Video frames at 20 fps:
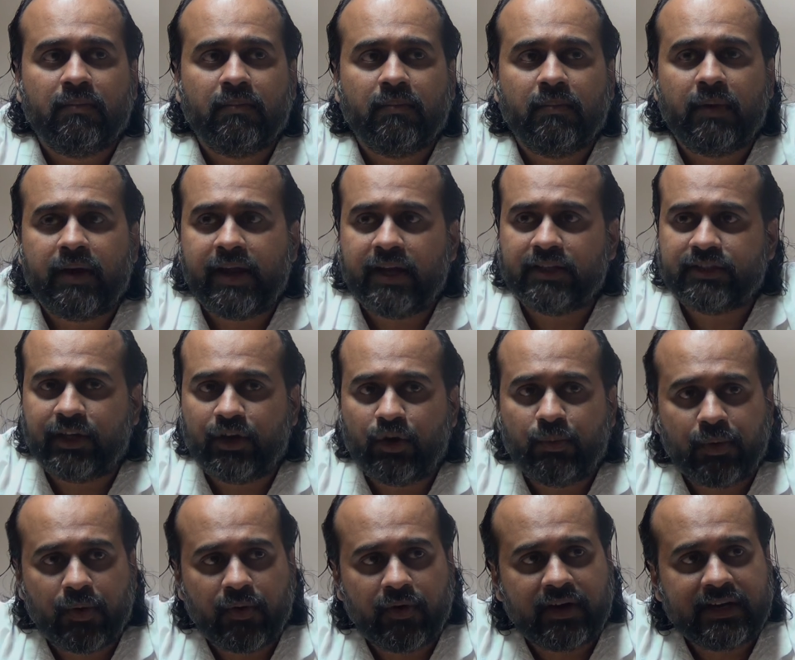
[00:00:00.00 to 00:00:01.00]
Maria
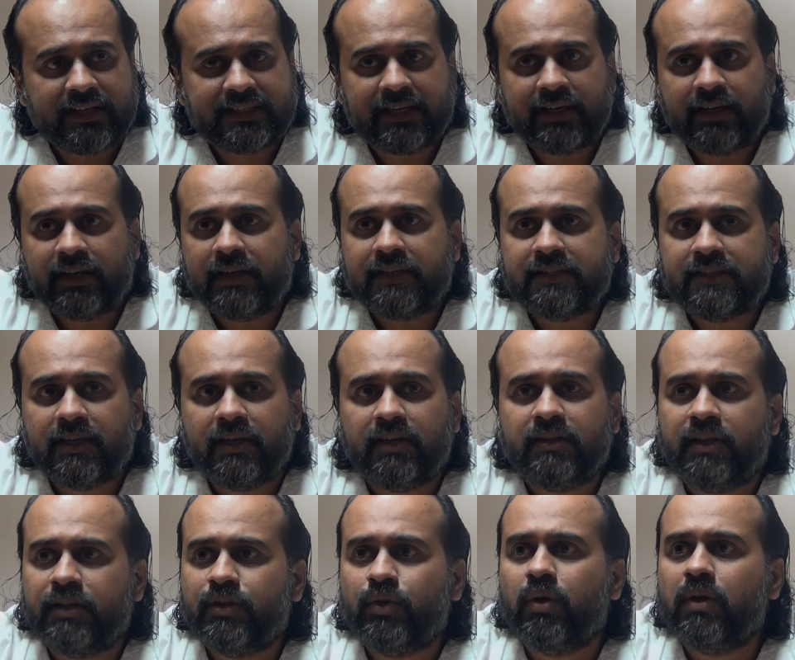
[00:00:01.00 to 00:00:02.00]
Sharapova recently said
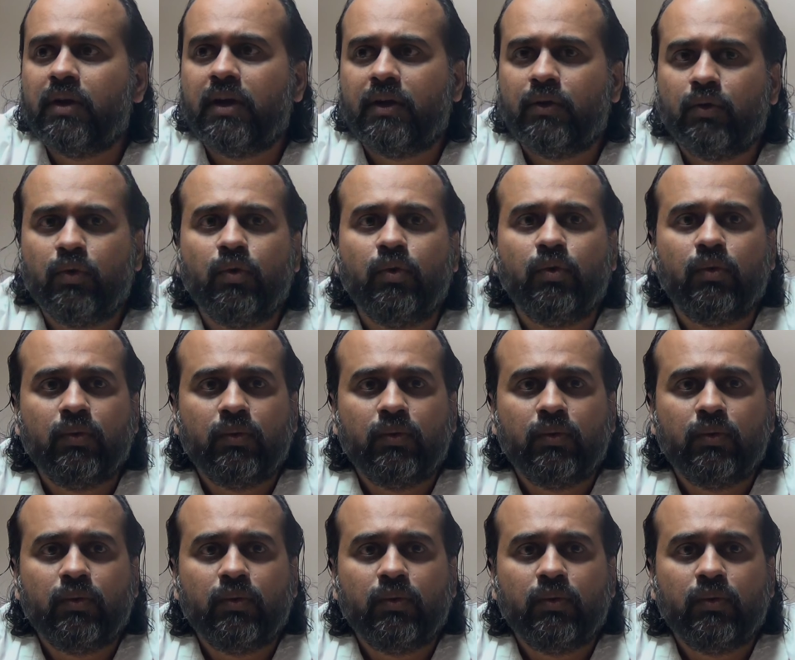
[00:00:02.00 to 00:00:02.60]
Tendulkar who?